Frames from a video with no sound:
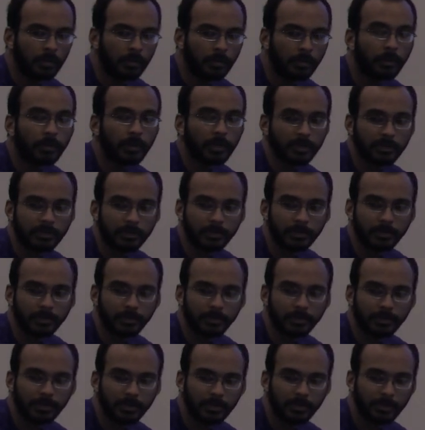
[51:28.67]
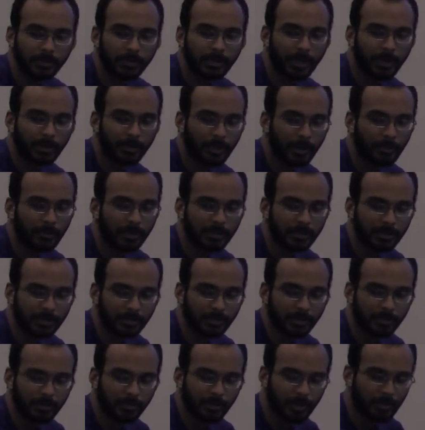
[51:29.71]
No, it is true. No, it is true. That, that was true.